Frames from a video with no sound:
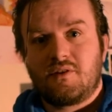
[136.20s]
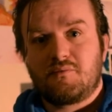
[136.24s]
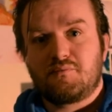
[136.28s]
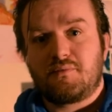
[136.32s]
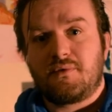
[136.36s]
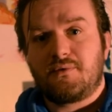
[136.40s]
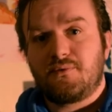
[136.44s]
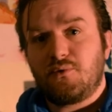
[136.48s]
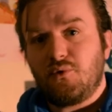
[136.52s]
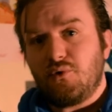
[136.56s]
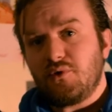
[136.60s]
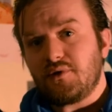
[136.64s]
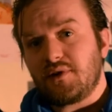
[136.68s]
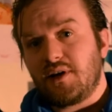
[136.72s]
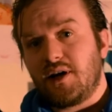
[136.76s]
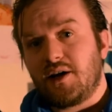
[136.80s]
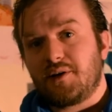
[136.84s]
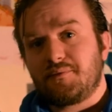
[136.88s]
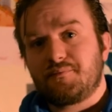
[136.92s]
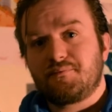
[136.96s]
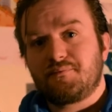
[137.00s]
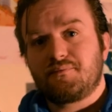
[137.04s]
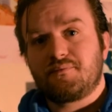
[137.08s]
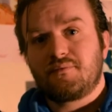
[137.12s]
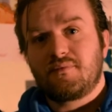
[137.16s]
Before
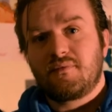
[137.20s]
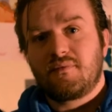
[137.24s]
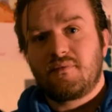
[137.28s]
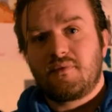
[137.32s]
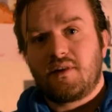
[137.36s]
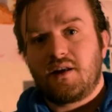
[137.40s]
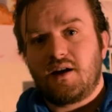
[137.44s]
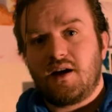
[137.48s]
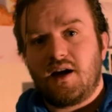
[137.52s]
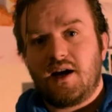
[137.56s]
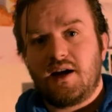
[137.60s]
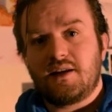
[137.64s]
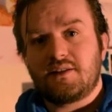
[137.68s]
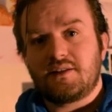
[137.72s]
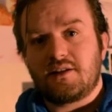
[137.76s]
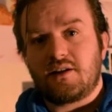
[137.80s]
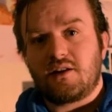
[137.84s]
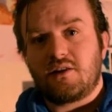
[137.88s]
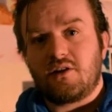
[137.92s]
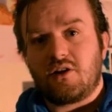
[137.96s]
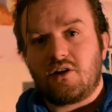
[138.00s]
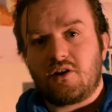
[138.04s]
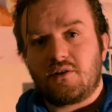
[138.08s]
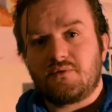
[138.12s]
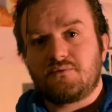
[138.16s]
that, I did a
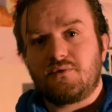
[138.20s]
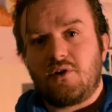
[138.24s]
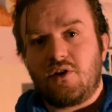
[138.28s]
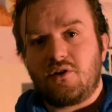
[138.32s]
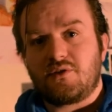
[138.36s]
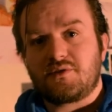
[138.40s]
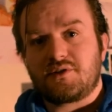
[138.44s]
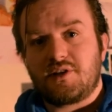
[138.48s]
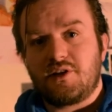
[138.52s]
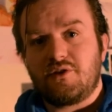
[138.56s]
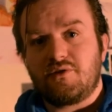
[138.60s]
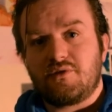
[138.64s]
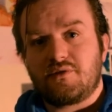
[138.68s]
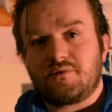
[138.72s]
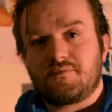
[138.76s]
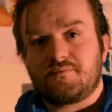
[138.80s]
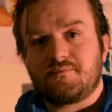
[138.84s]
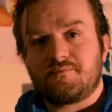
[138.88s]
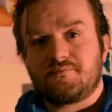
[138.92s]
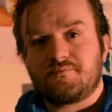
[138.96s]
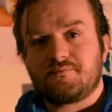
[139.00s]
lot of volunteering